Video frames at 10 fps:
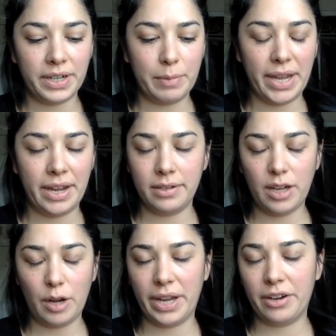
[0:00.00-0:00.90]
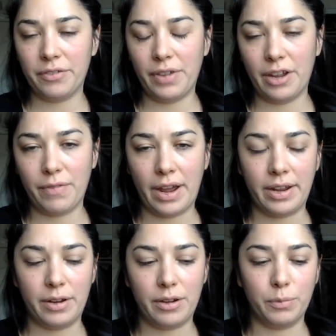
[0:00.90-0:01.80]
that I made coming out of
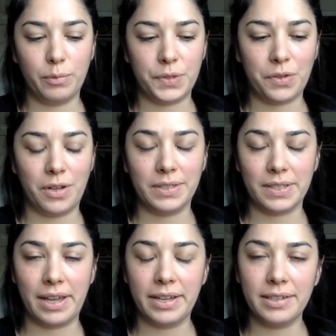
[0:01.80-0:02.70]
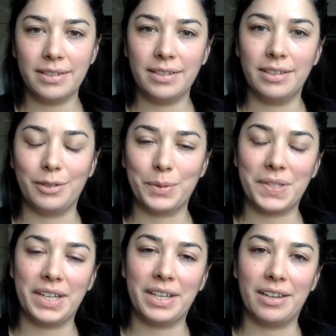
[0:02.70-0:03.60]
AFI was called Slut, and it
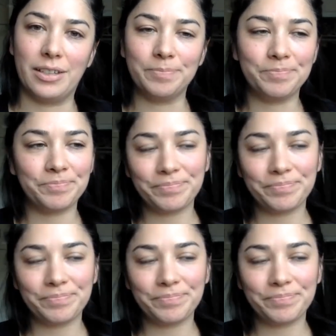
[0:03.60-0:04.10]
was like a